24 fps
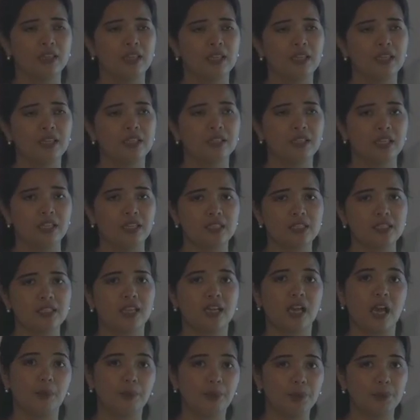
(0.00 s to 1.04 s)
the
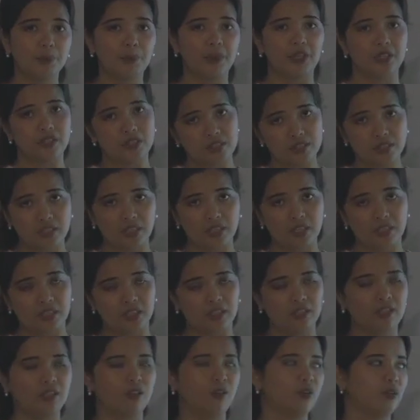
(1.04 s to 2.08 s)
just copy
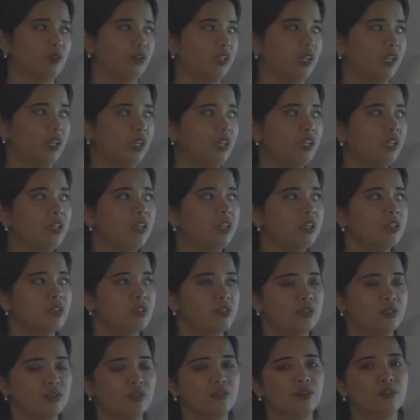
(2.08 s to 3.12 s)
pasting, okay?
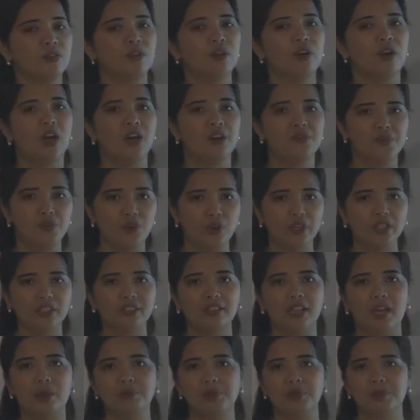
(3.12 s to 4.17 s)
So
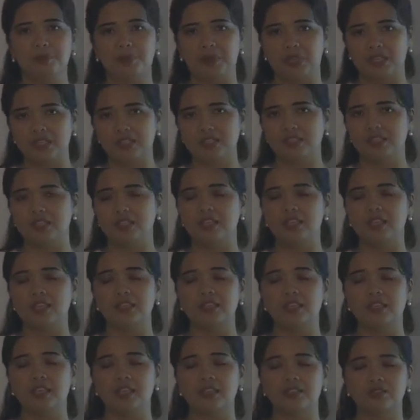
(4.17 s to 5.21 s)
avoid copy
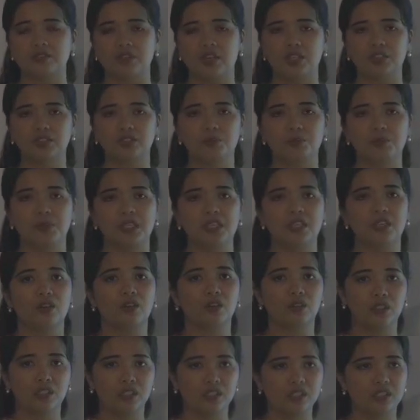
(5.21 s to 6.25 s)
pasting and try to be
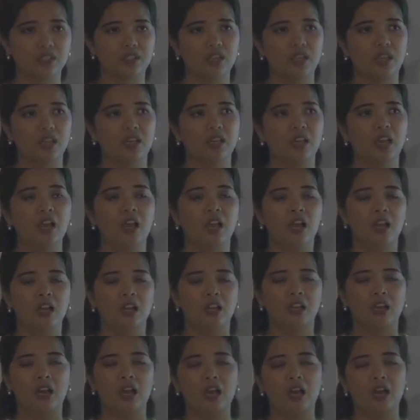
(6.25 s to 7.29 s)
original
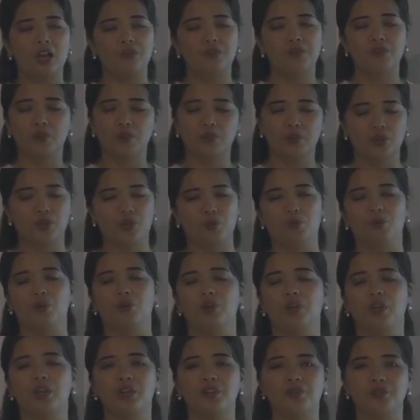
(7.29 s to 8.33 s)
for your
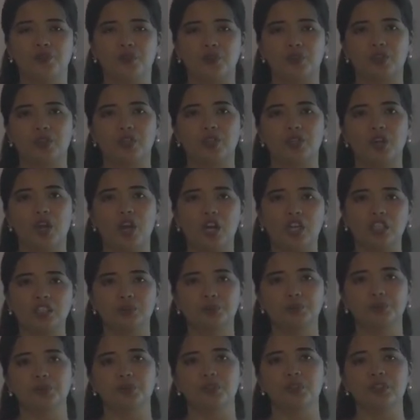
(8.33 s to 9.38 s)
work, for your
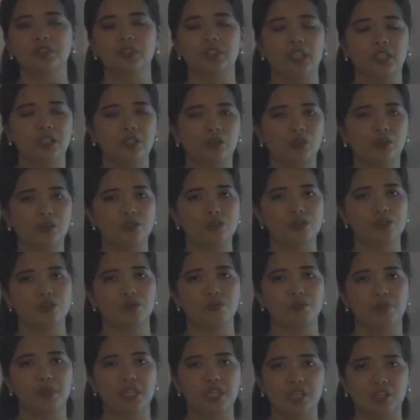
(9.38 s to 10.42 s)
output, and
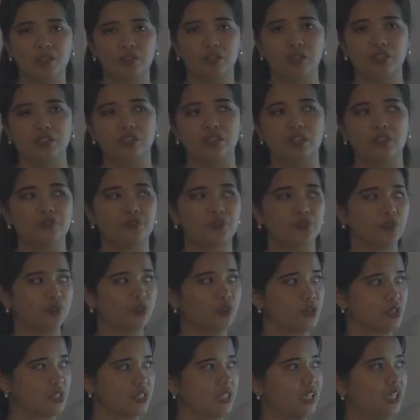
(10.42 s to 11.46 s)
also be original for
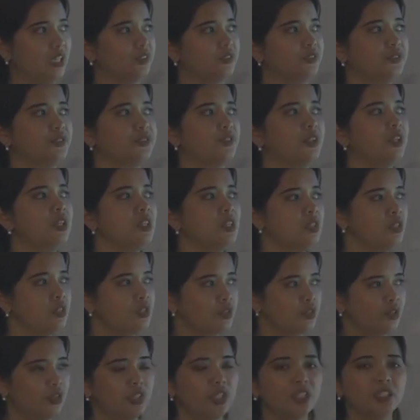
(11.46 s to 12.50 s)
yourself.
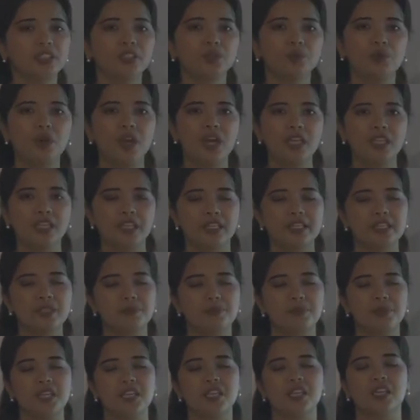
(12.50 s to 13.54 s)
So another one is
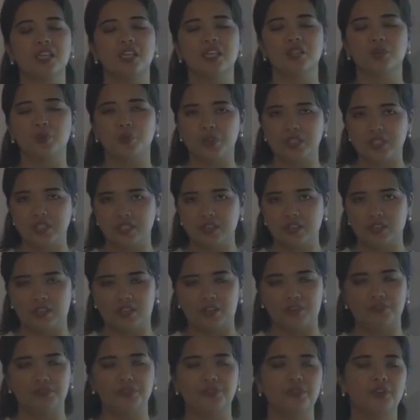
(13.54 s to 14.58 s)
be
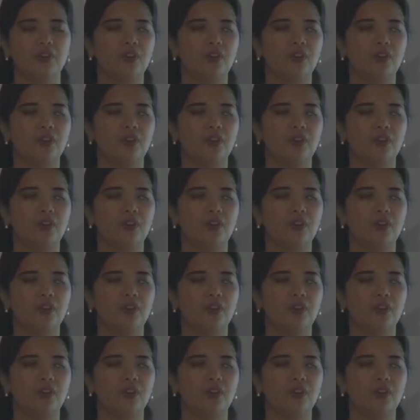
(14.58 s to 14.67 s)
inquisitive.